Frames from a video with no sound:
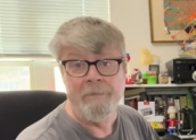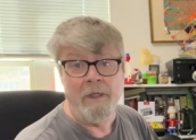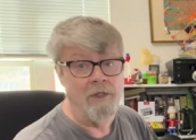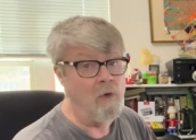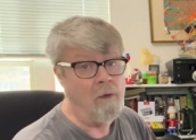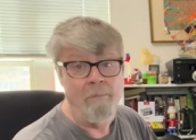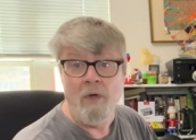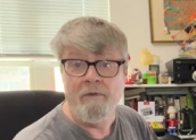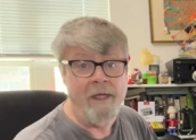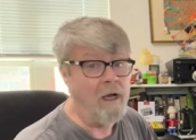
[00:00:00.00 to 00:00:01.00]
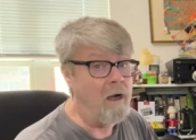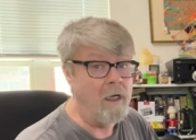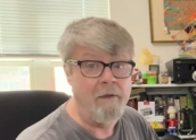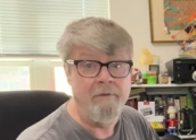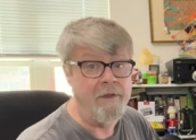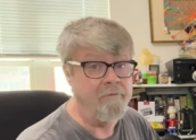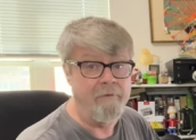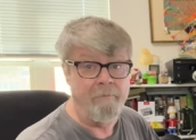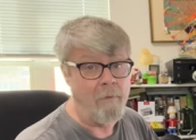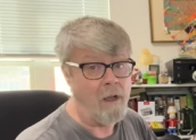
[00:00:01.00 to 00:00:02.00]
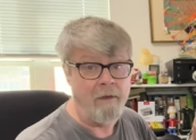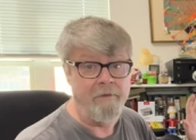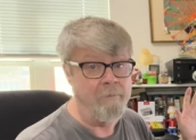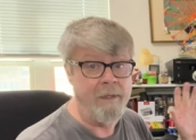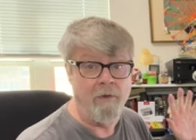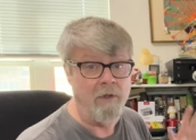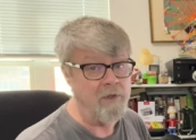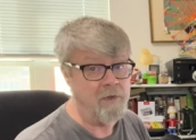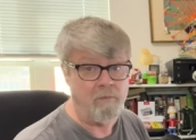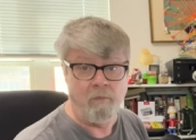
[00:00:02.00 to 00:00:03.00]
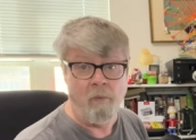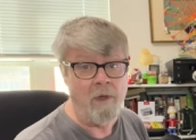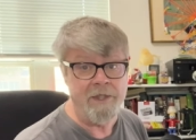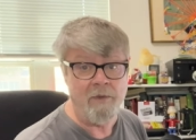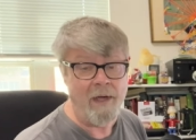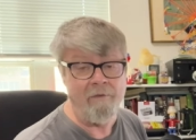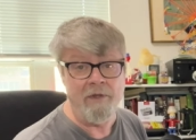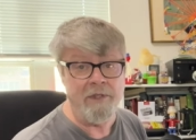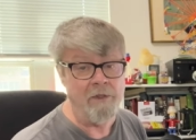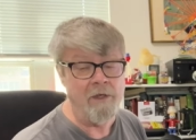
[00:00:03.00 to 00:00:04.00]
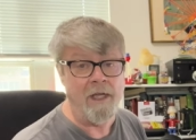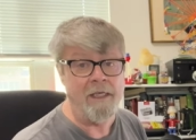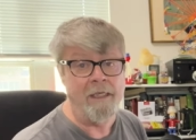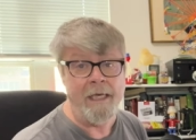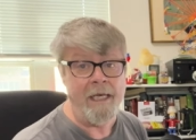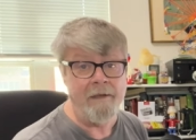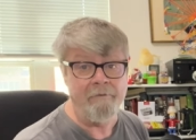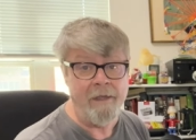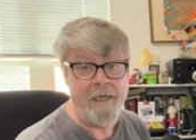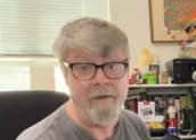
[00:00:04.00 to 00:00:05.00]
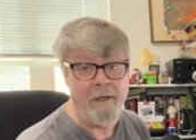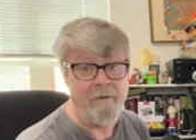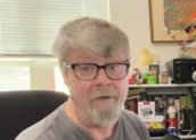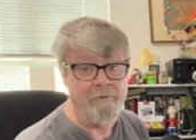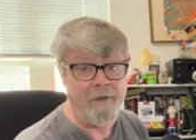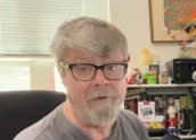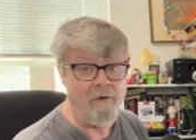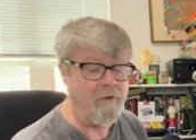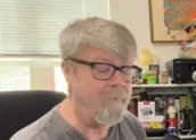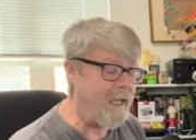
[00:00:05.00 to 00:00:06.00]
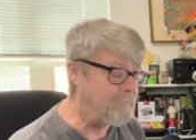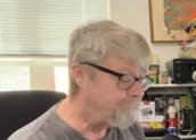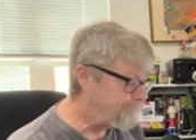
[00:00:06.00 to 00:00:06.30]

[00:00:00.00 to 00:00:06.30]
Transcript: you're removing all of the all of the minerals whatsoever, so you're not getting any any of uh, the flavor from that.